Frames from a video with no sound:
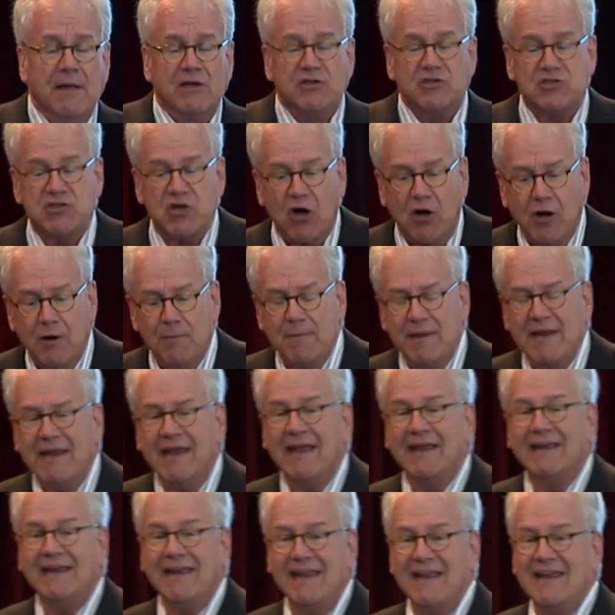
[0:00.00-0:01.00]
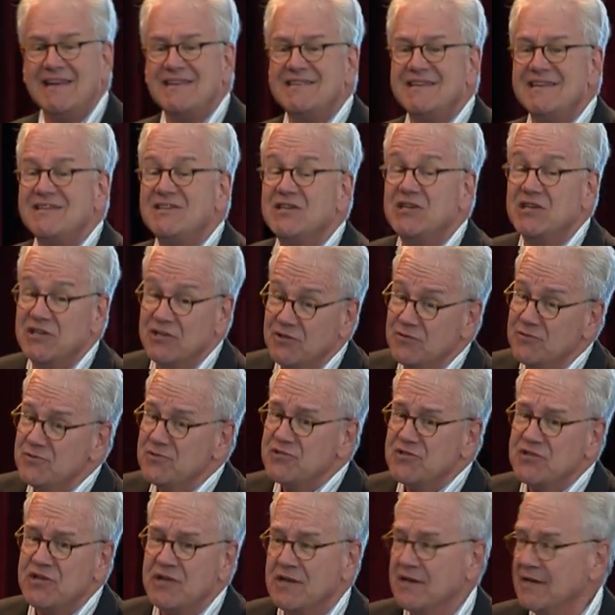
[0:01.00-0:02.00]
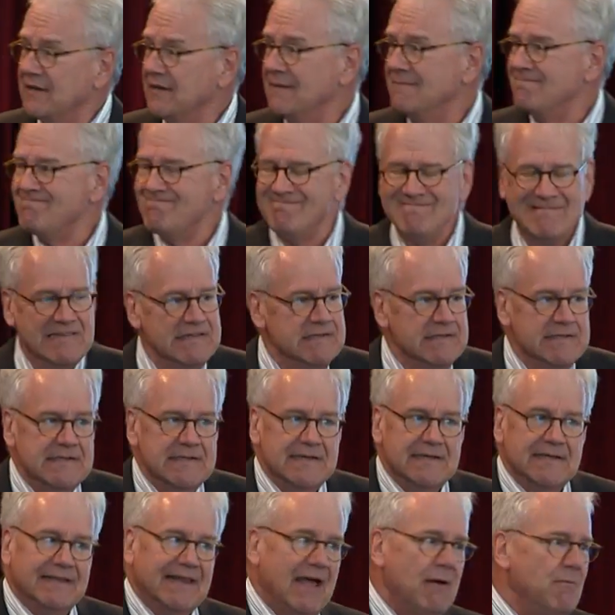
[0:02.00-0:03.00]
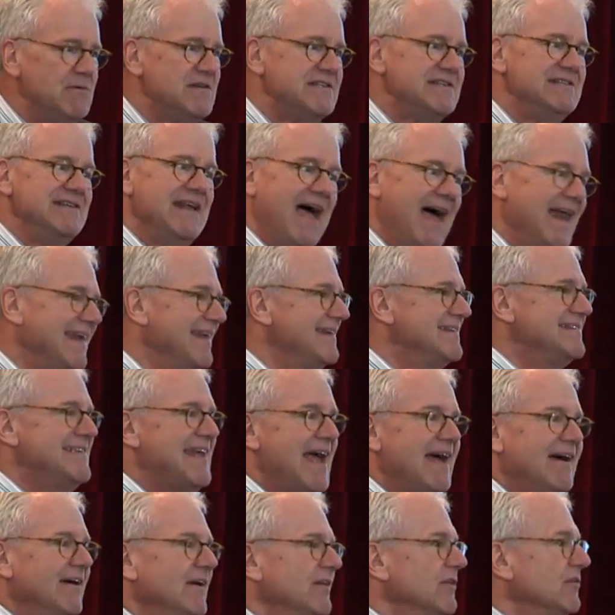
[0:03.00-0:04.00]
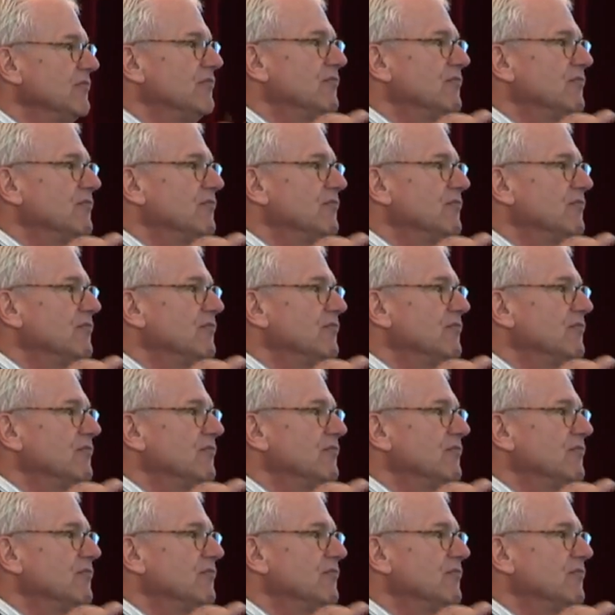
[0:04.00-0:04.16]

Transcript: Charming and easy to use, that was not exactly the